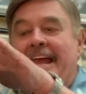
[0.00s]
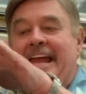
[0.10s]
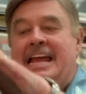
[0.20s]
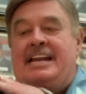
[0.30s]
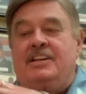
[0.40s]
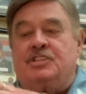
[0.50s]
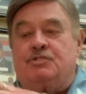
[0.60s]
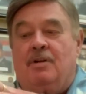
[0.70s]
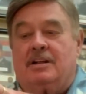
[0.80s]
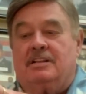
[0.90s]

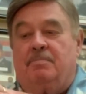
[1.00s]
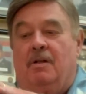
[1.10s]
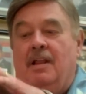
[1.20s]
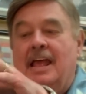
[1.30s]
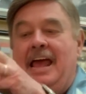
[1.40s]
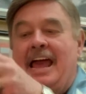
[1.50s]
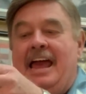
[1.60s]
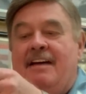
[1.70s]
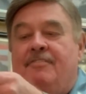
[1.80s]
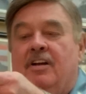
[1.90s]
indestructible,
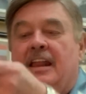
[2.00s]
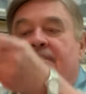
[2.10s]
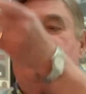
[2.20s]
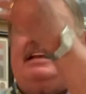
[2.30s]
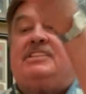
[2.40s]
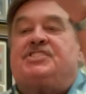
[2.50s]
ever living